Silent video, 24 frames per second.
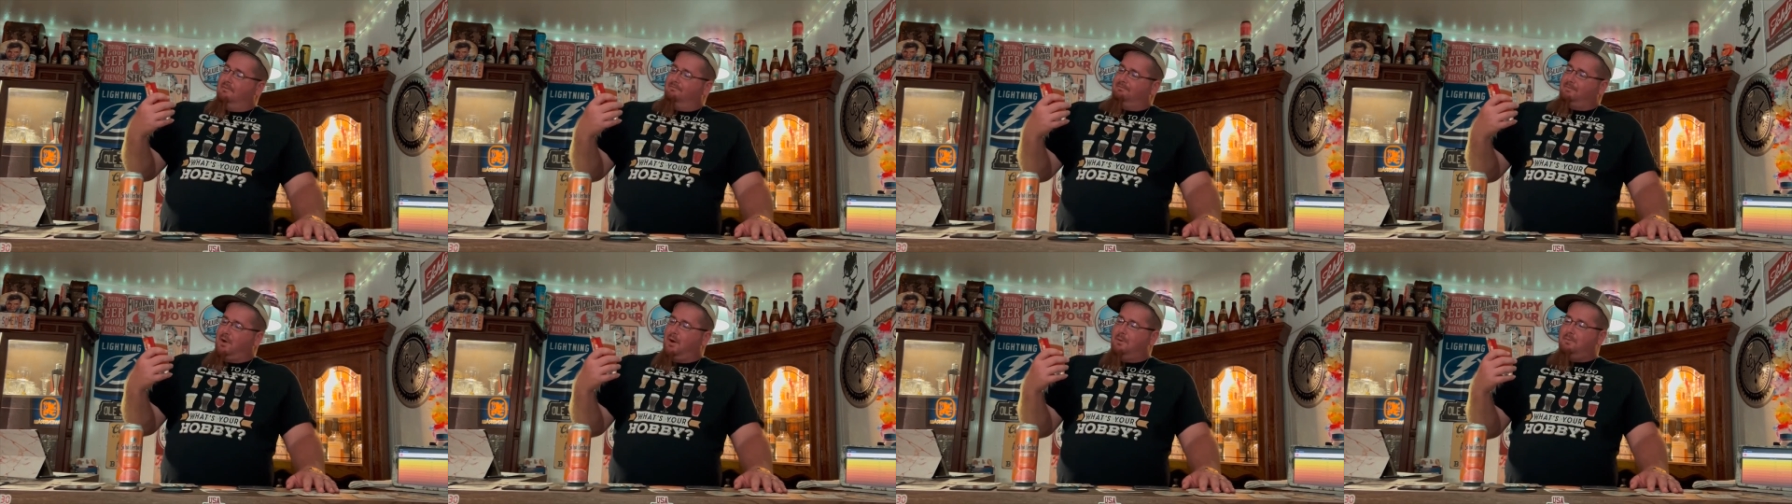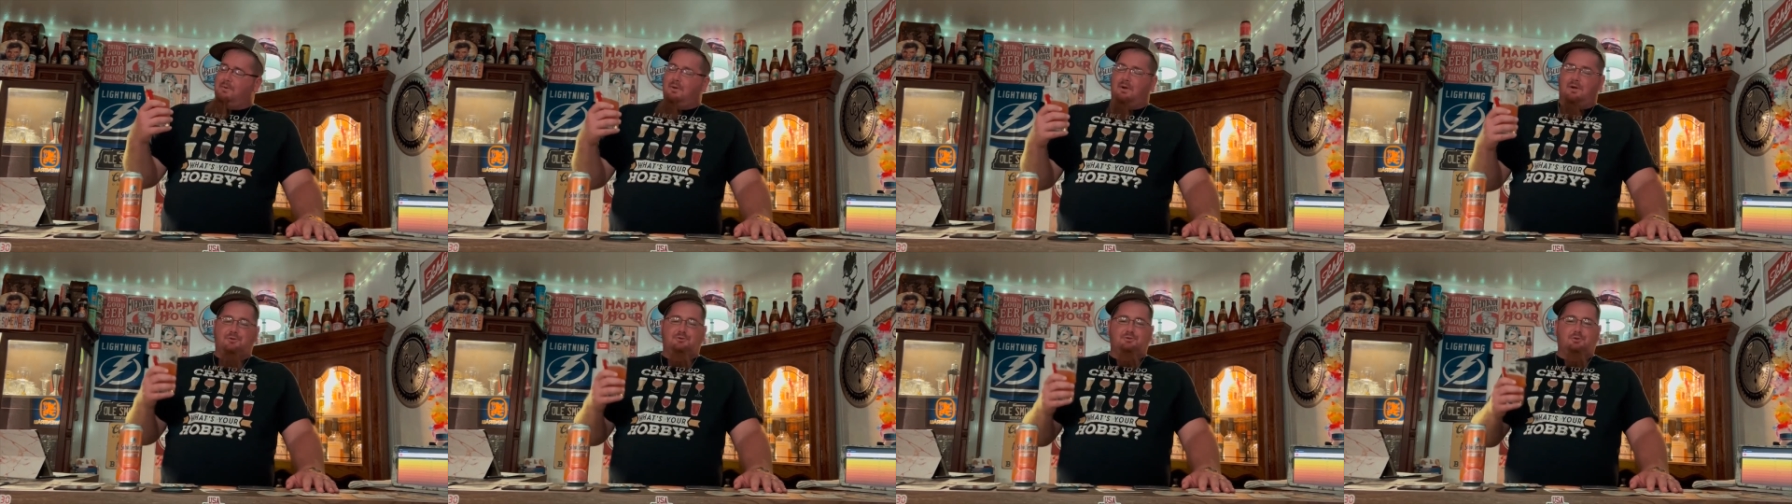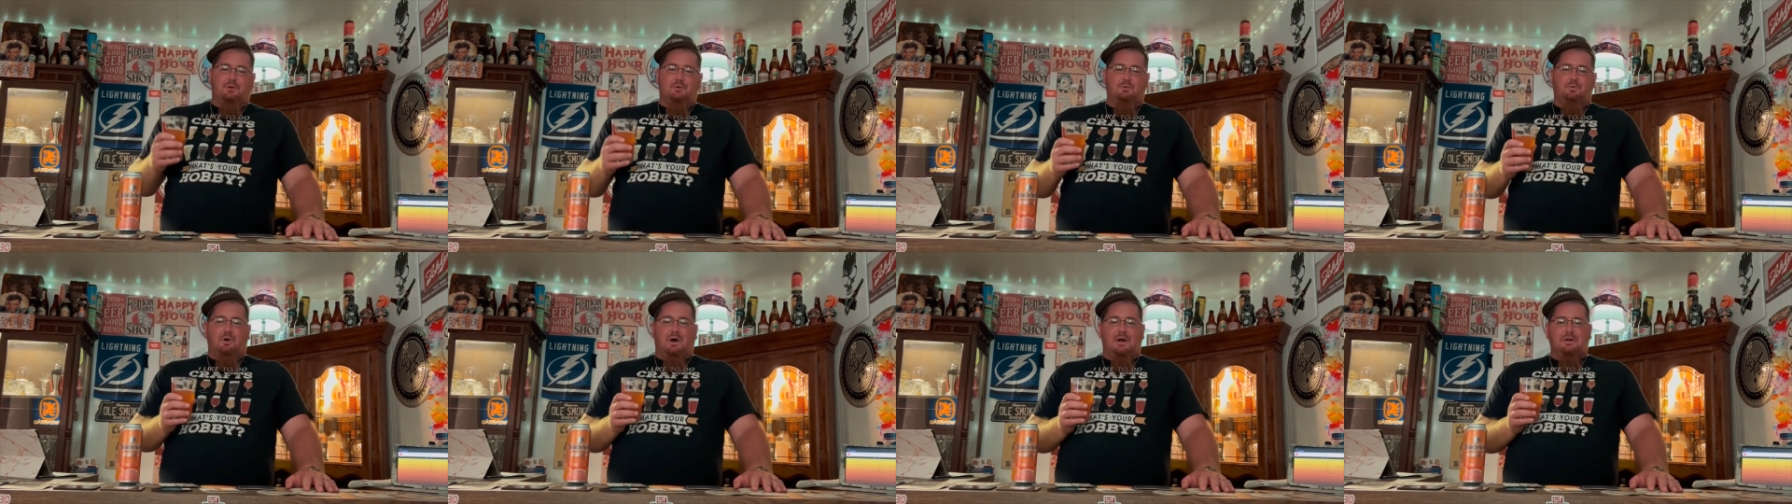I hope y'all
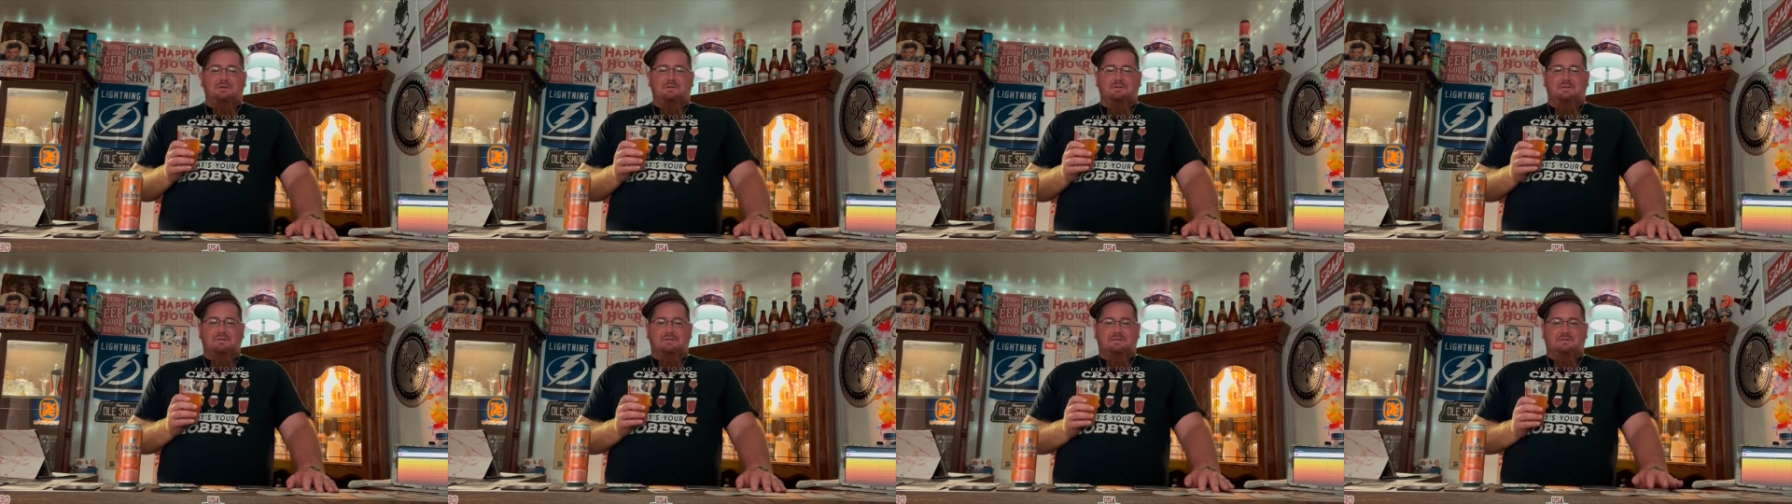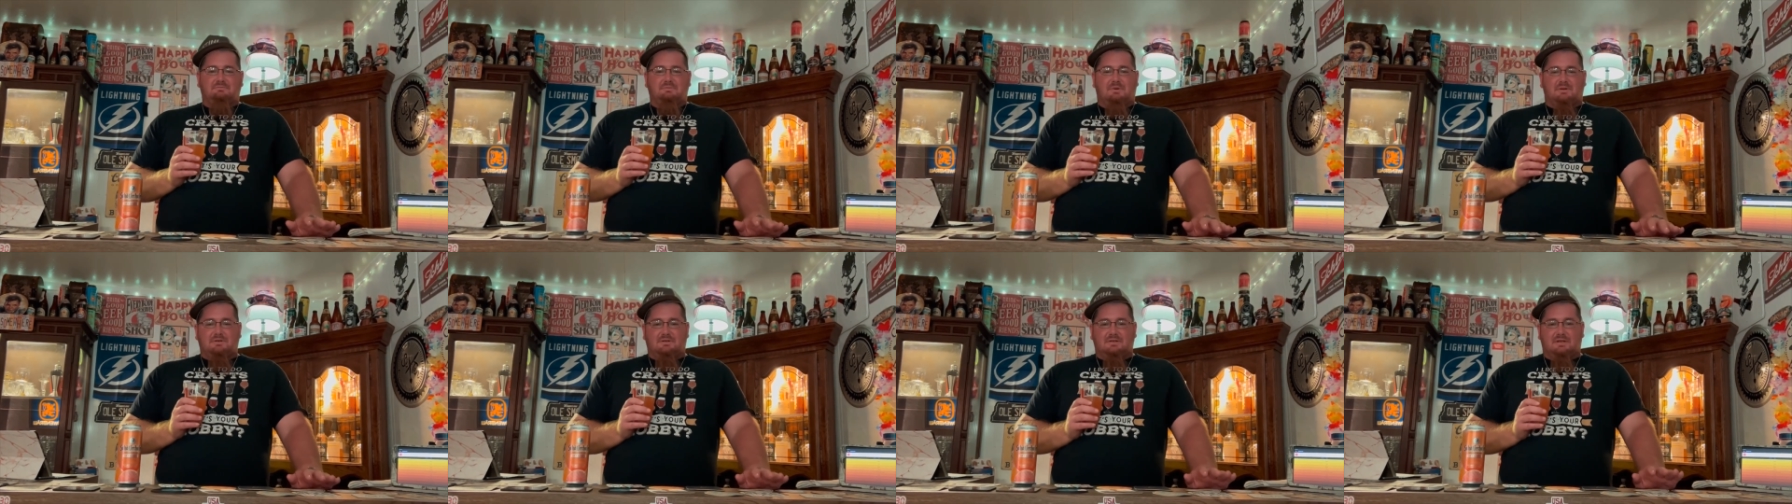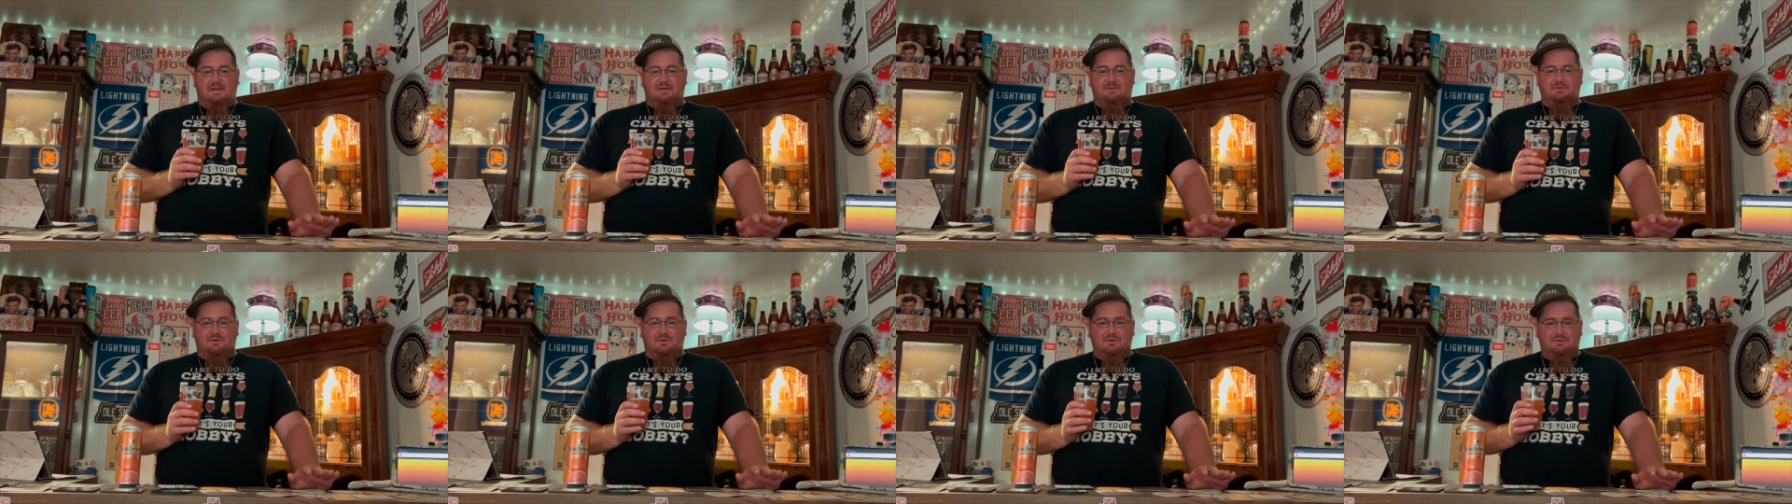enjoyed watching this as much as I
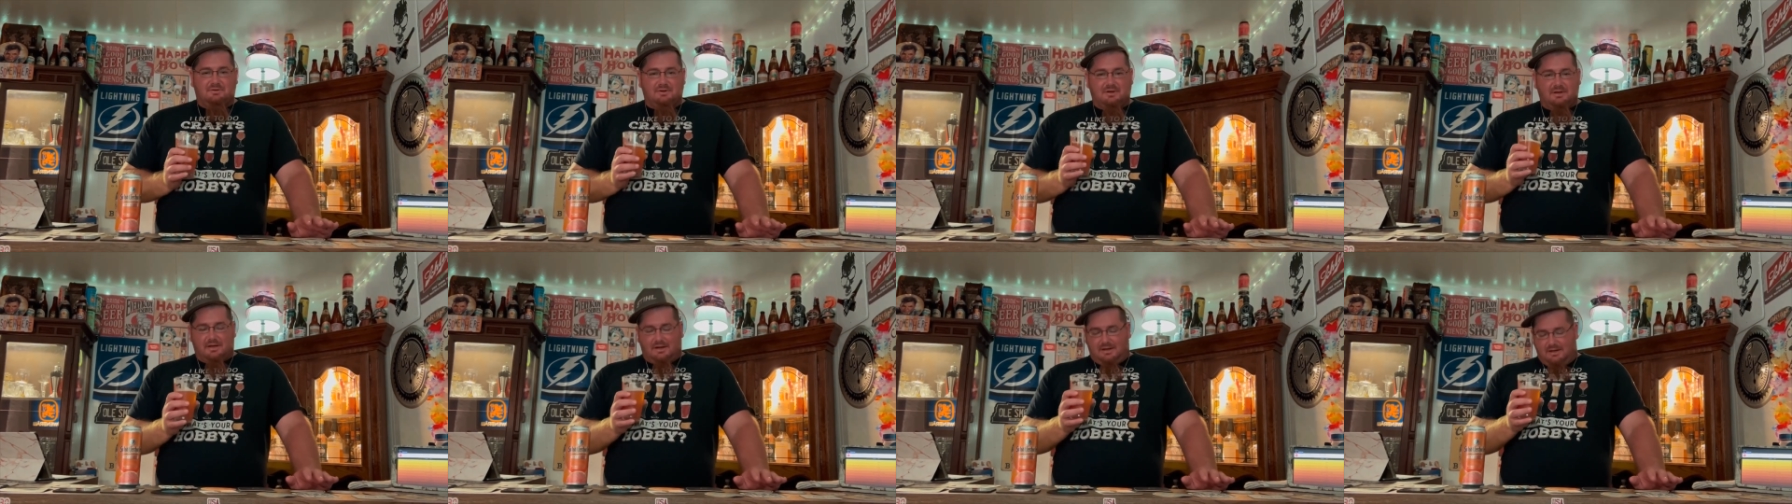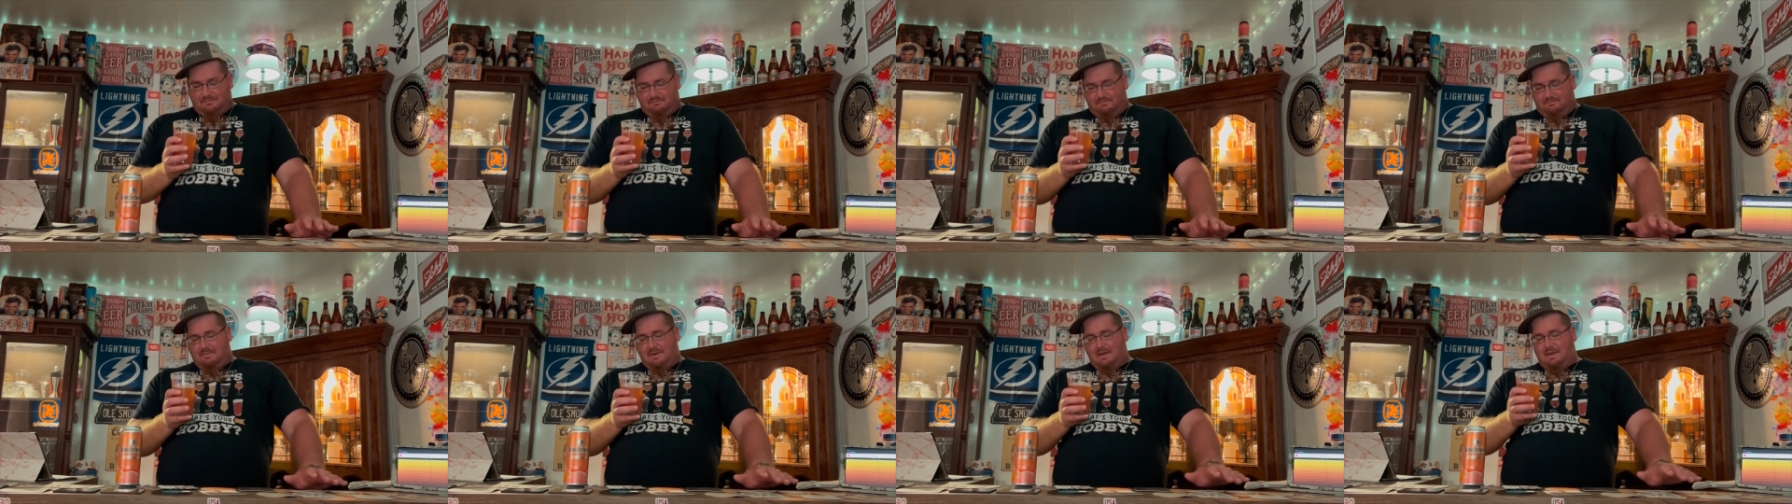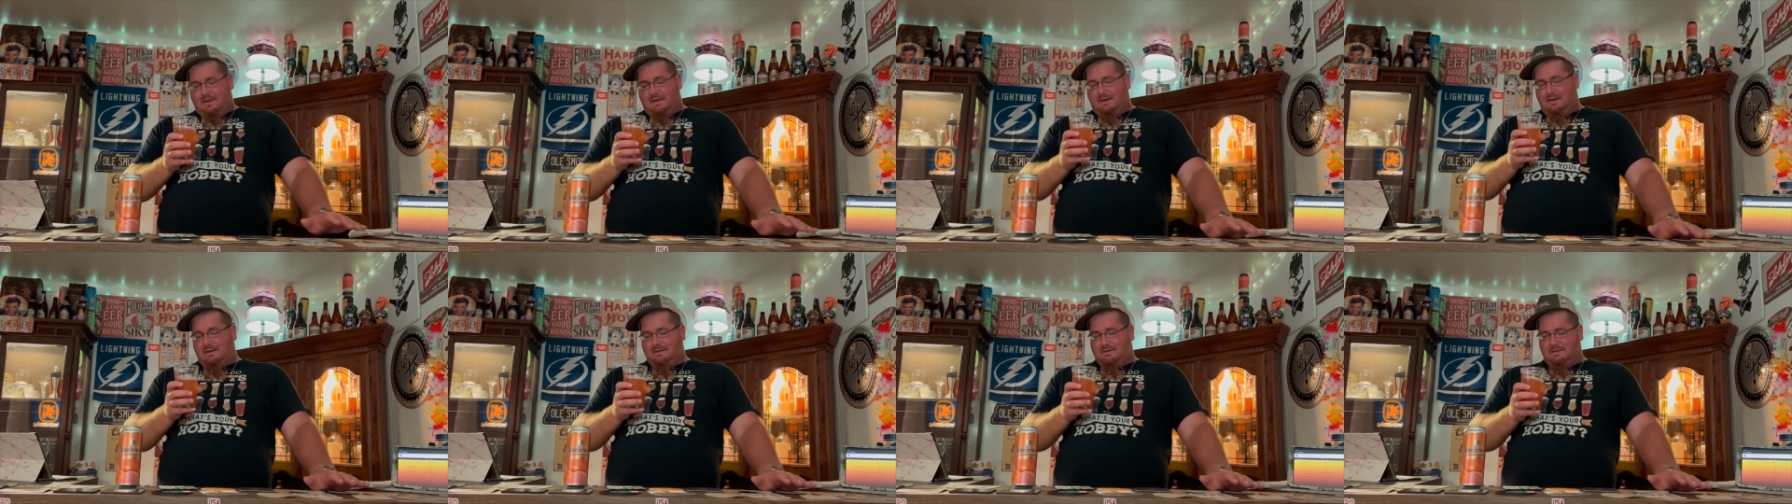enjoyed drinking it and
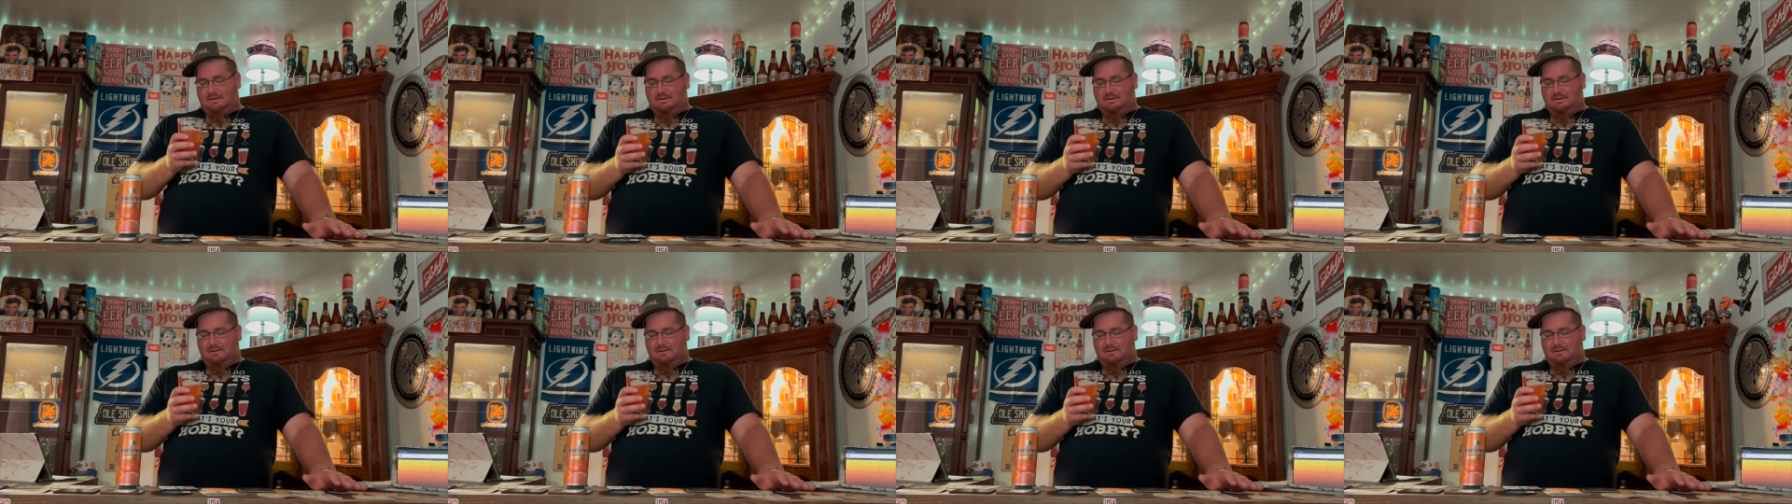making it.